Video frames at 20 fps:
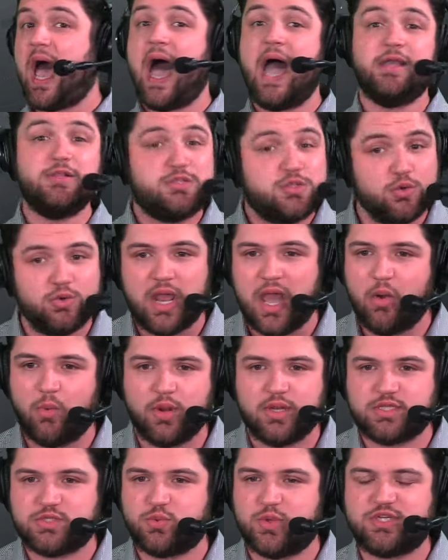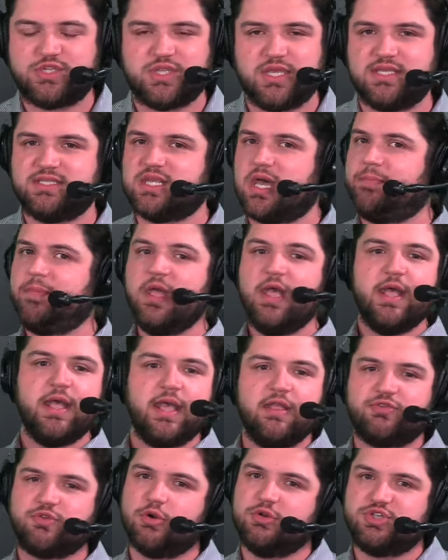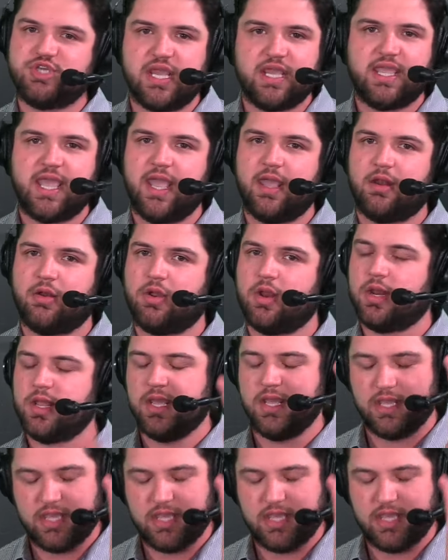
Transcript: I do not want to switch things up and throw Jake Haener in.